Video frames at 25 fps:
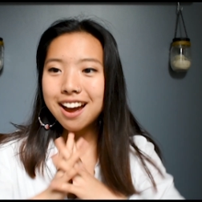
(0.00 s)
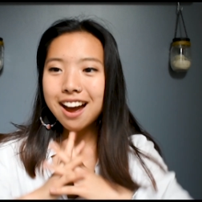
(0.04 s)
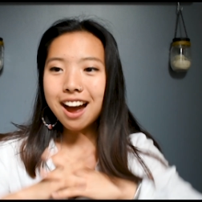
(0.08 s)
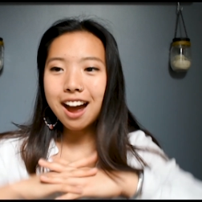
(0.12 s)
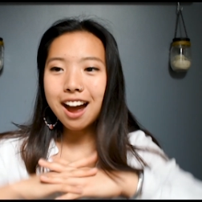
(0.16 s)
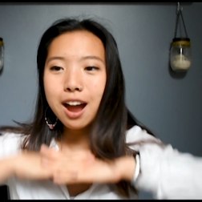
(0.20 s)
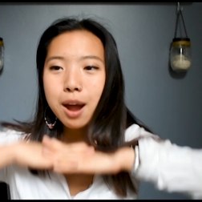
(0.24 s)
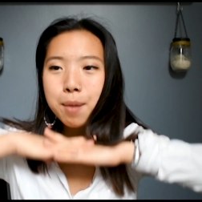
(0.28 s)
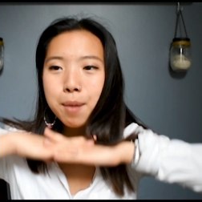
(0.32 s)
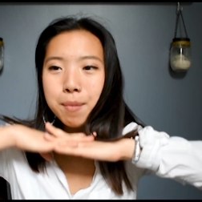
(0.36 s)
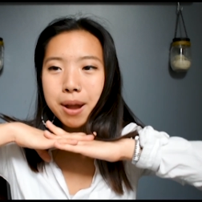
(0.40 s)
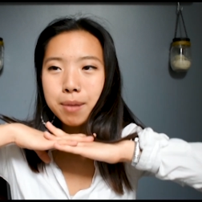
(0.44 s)

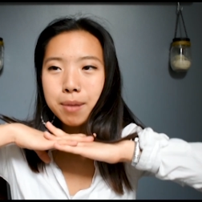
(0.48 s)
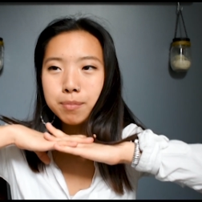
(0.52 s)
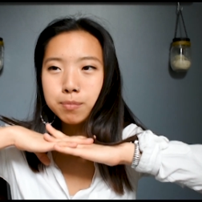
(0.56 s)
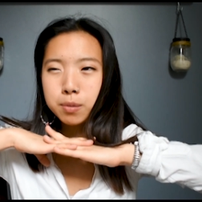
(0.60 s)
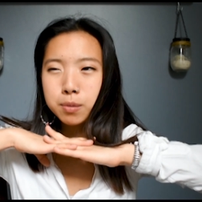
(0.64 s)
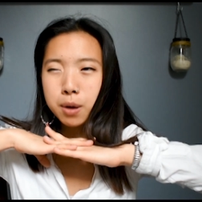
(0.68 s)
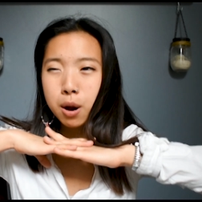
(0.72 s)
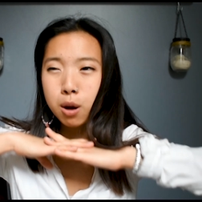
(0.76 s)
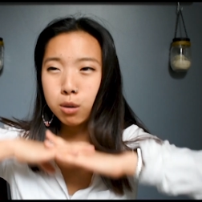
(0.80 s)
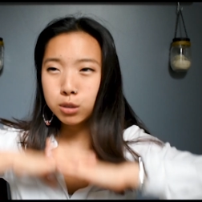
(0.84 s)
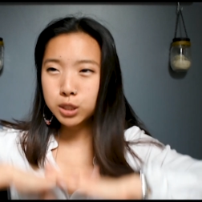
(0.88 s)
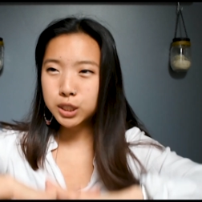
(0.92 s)
I'm
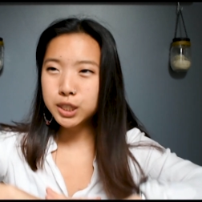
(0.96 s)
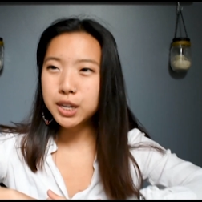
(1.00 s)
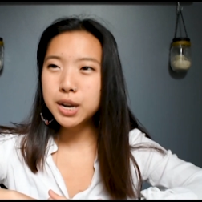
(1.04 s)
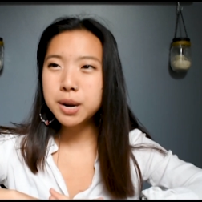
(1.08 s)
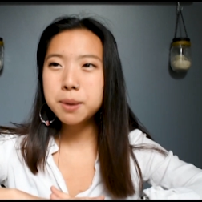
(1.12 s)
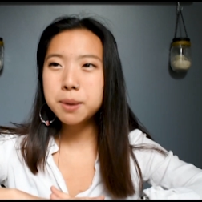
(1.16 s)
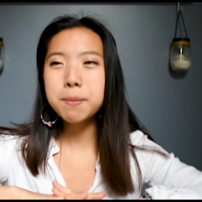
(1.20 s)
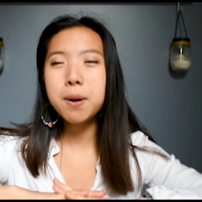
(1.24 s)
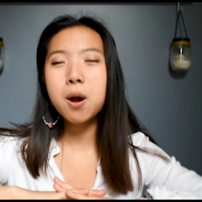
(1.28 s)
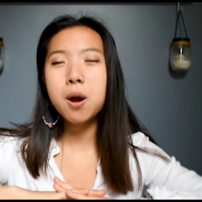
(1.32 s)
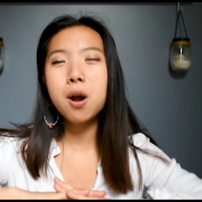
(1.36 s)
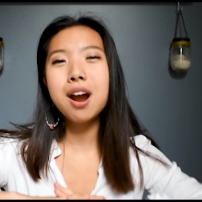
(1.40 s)

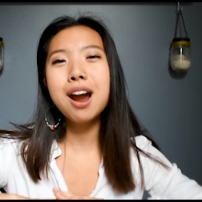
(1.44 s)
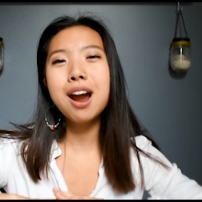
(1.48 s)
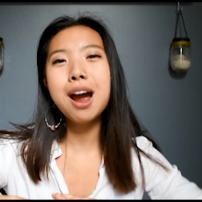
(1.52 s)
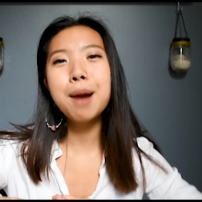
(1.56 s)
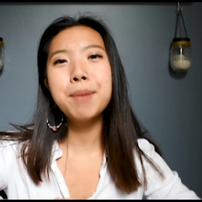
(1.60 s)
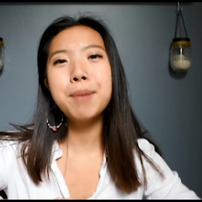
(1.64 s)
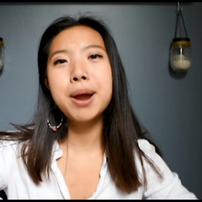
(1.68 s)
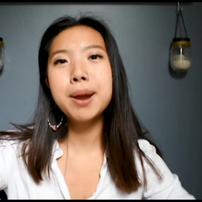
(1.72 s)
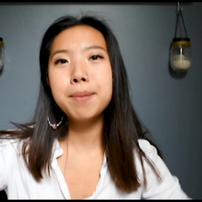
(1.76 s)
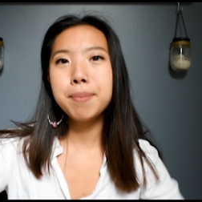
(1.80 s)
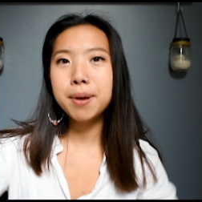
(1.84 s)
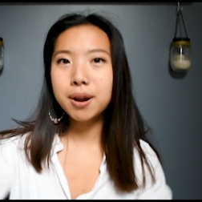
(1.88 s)
posting more on
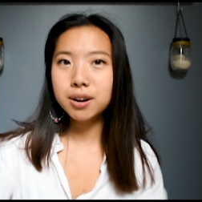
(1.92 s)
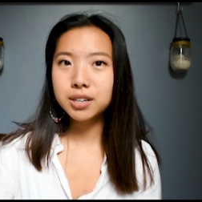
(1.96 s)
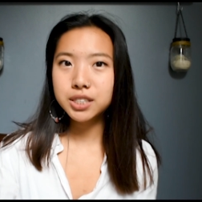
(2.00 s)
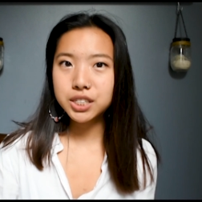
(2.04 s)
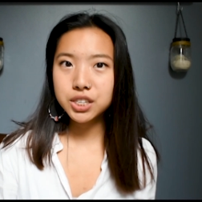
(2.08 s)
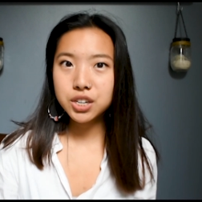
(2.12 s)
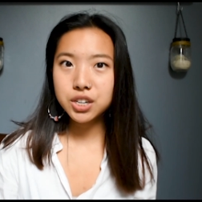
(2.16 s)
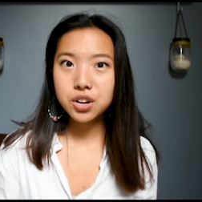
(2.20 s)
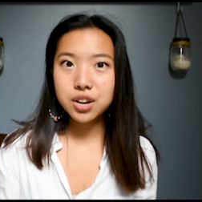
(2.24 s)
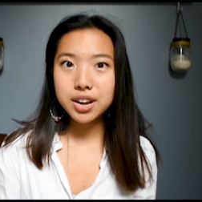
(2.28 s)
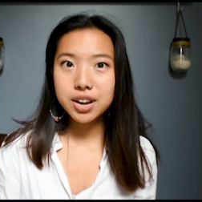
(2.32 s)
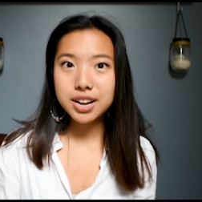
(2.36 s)
my
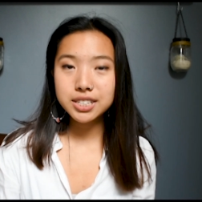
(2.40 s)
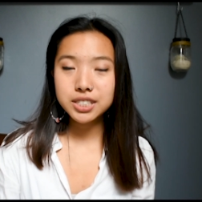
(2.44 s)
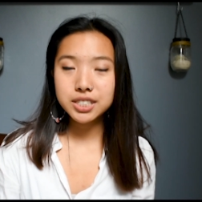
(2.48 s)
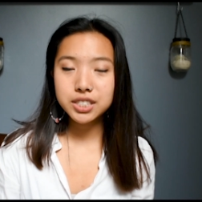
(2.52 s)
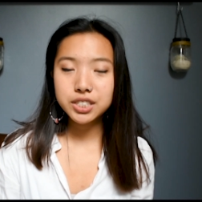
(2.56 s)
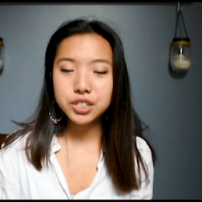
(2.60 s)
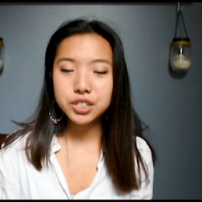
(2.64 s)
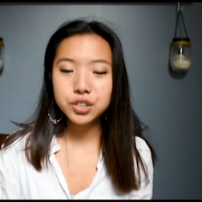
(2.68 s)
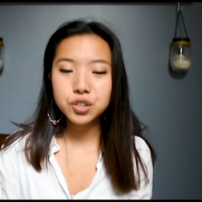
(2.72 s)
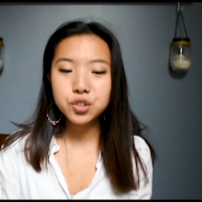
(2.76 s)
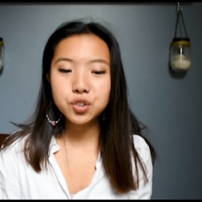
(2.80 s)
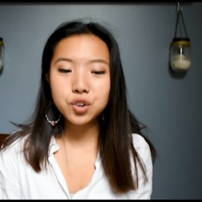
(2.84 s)
personal
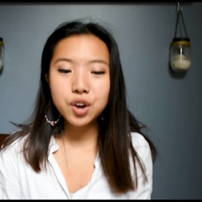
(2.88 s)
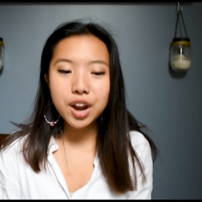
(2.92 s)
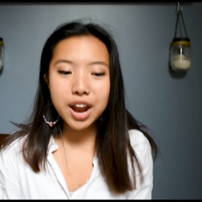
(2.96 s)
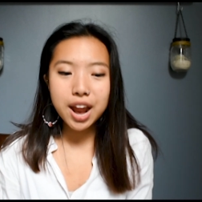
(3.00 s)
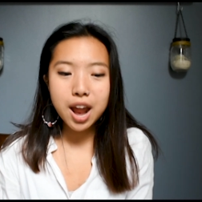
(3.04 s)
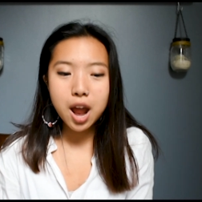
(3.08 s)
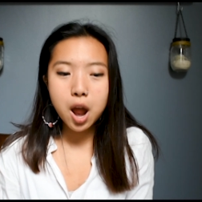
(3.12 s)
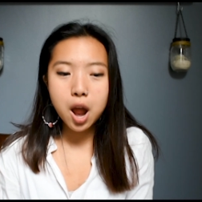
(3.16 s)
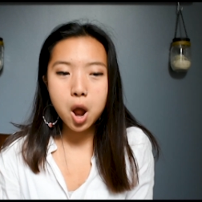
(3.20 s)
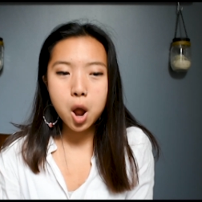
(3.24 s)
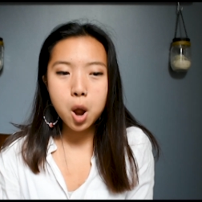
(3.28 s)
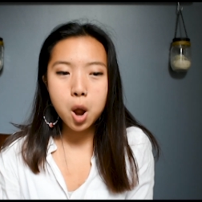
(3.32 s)

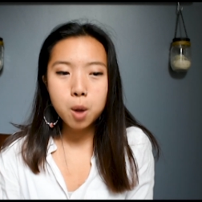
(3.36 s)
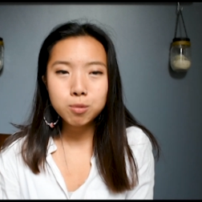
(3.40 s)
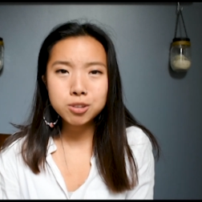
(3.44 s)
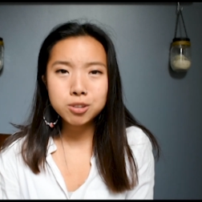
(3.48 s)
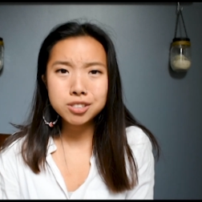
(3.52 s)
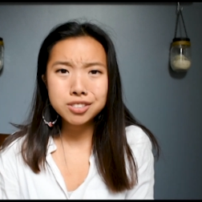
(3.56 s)
Instagram,